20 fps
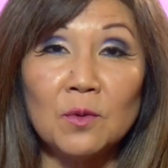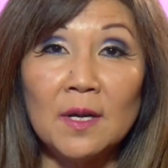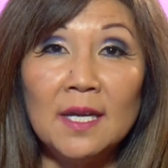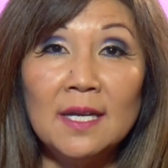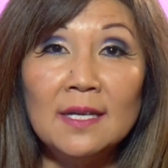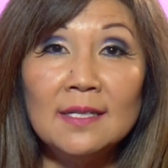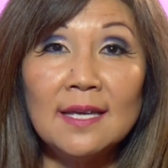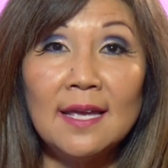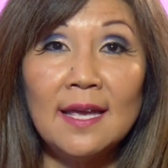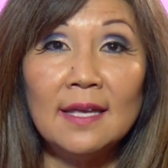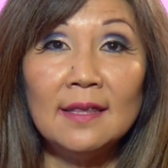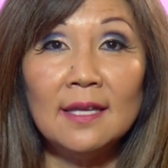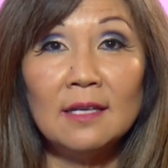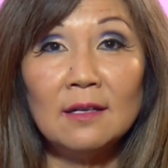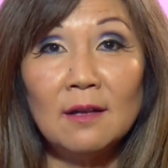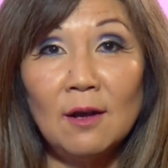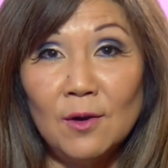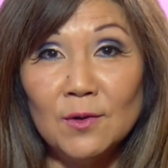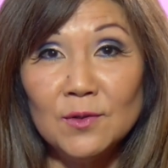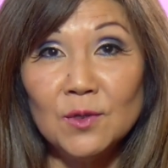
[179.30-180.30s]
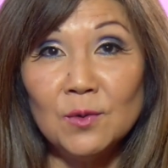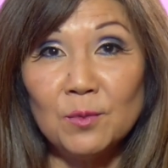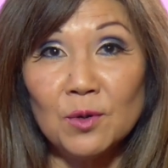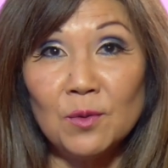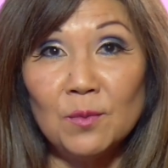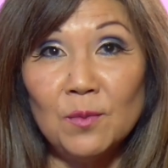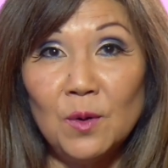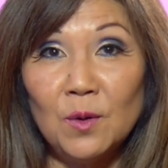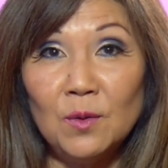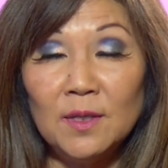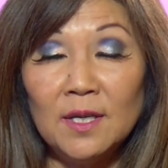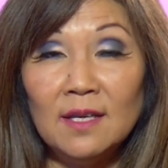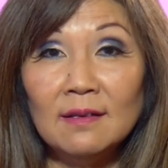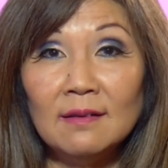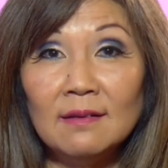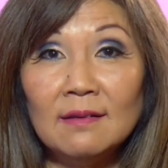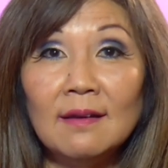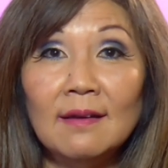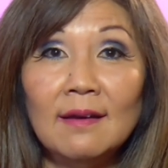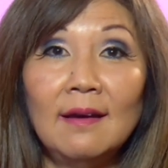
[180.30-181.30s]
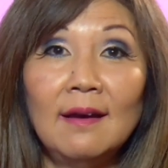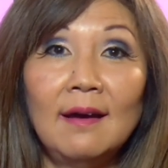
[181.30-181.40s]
right? And then also promoting, yes,